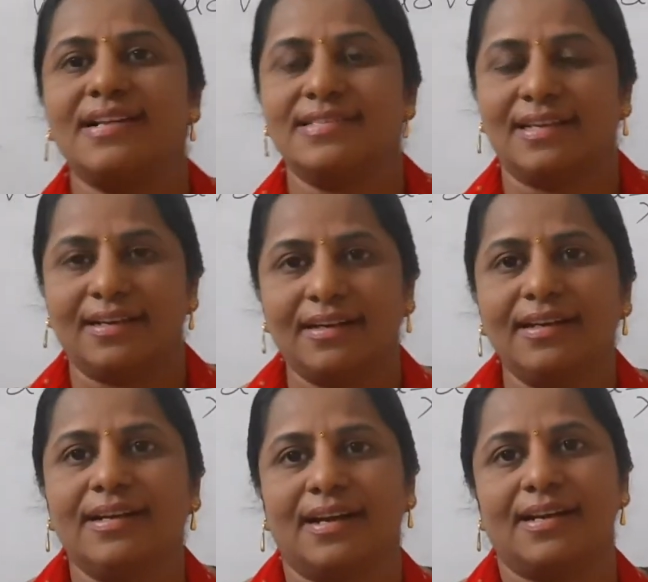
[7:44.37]
or
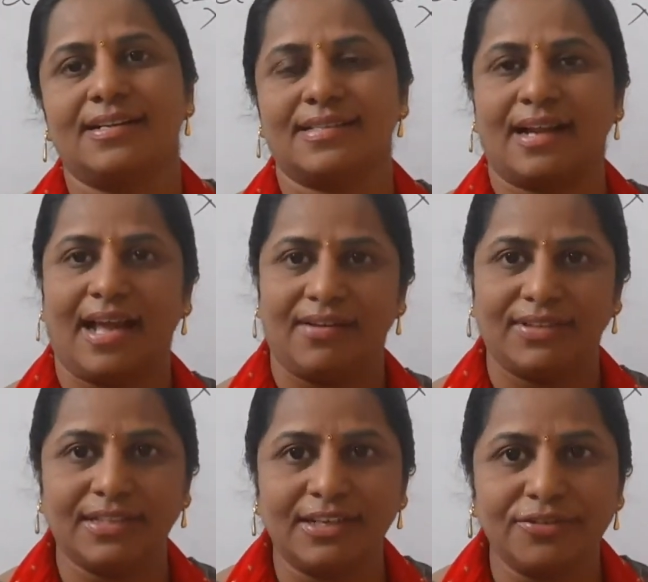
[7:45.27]
generally colors are
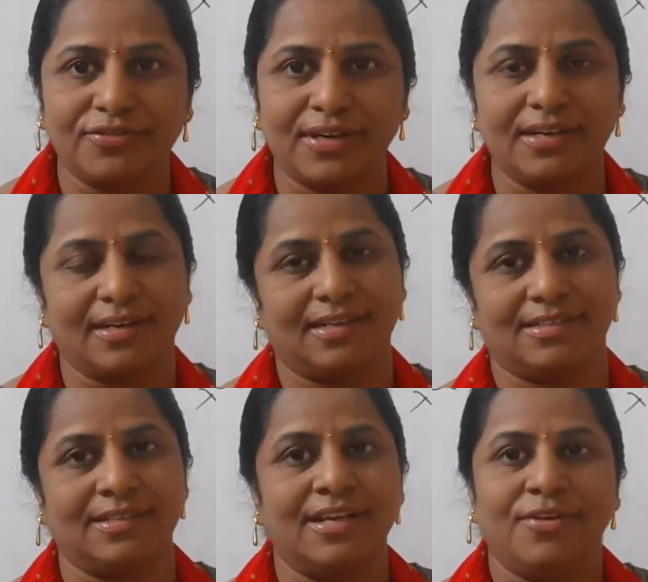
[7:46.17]
having the different
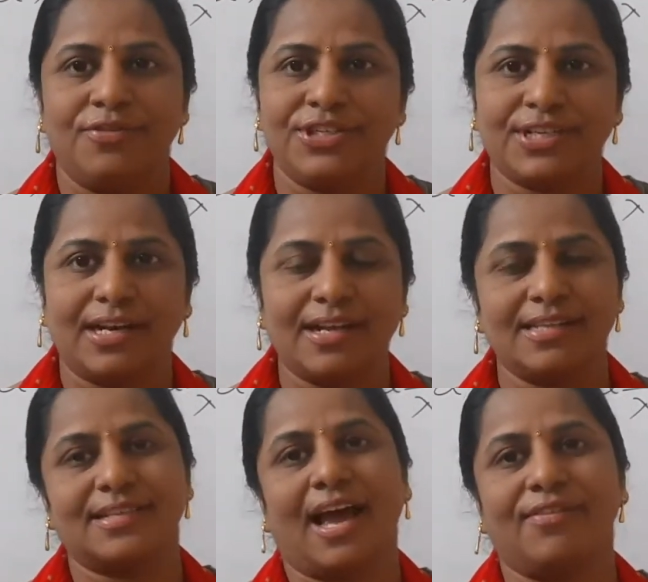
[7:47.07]
lengths. Which color
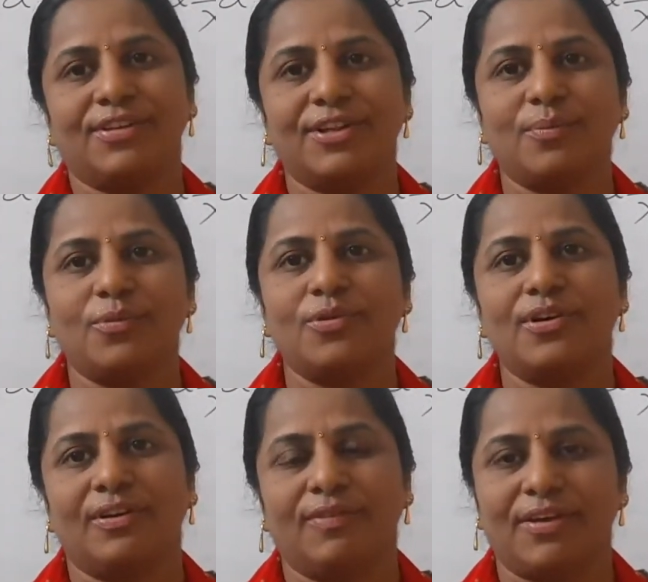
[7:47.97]
is having the more
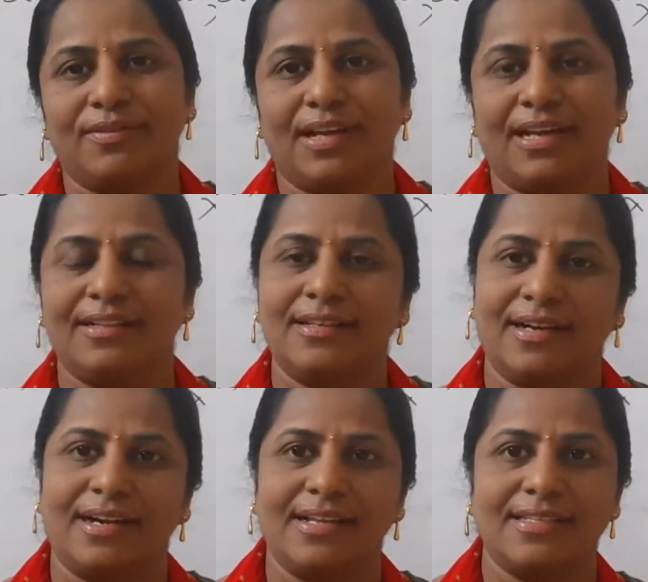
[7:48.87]
wavelength?
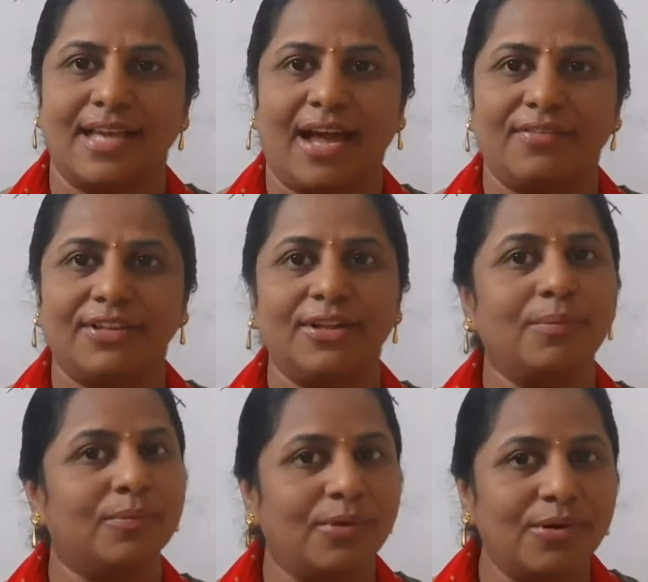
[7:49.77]
Red is having the
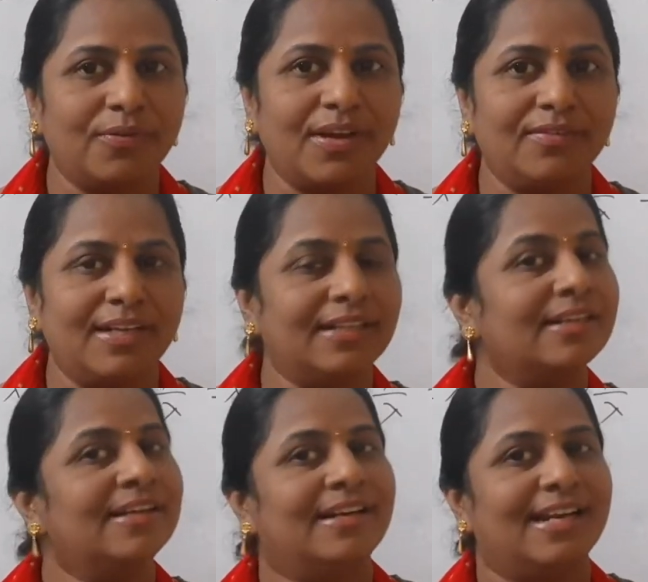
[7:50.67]
more wavelength,
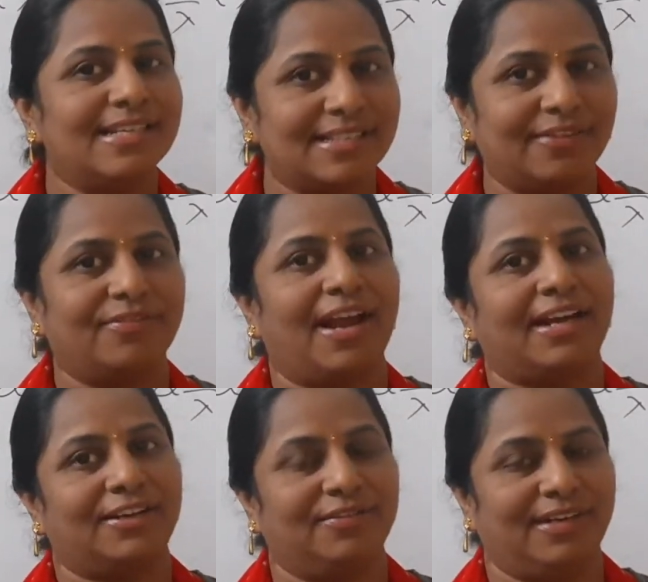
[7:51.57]
less
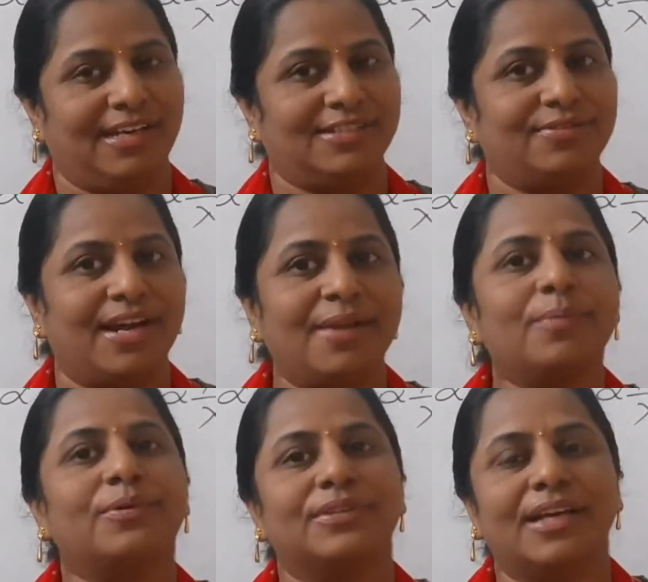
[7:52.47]
refractive index. Why?
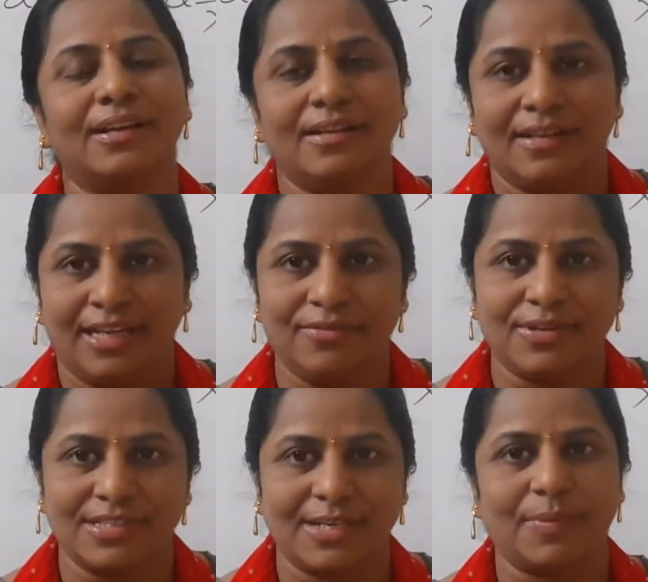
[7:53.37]
Both are
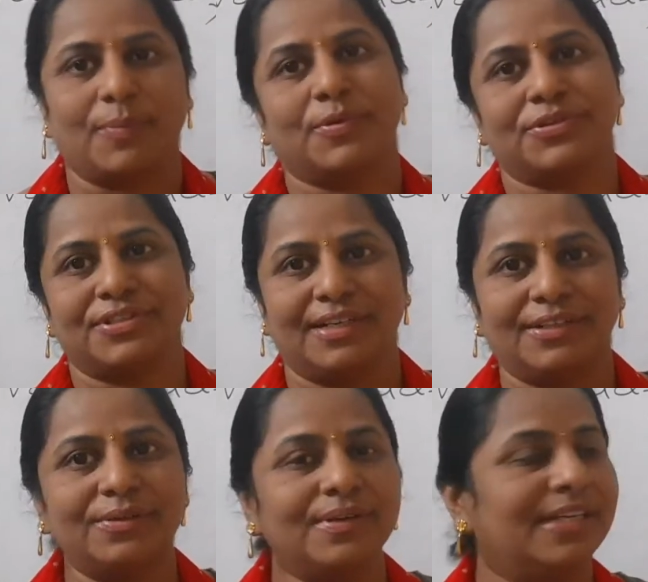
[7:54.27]
inversely proportional
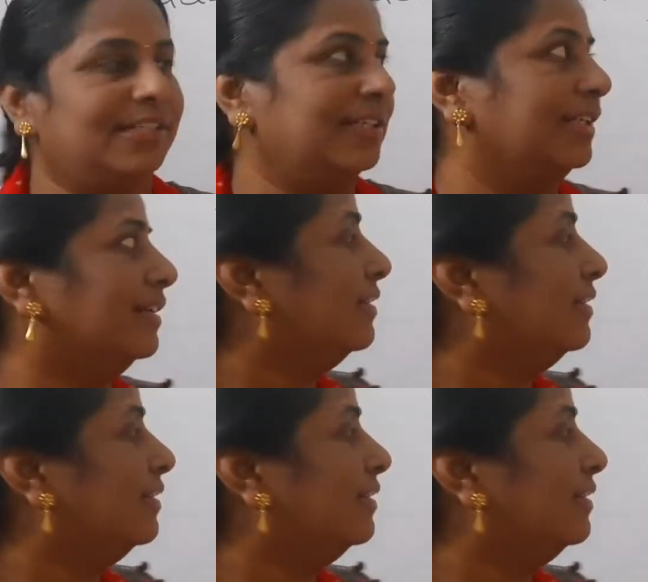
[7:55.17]
to each other.